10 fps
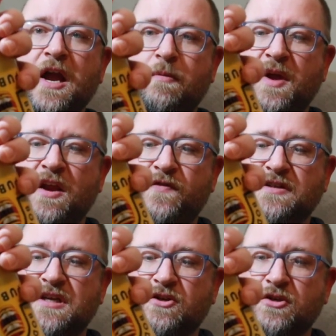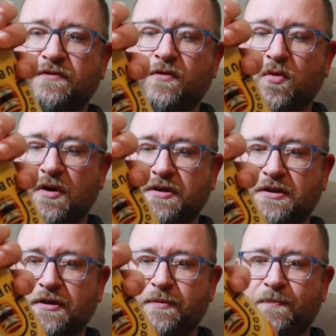I'm being facetious, of
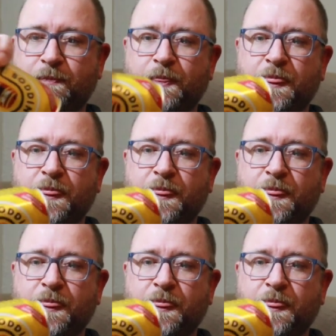course.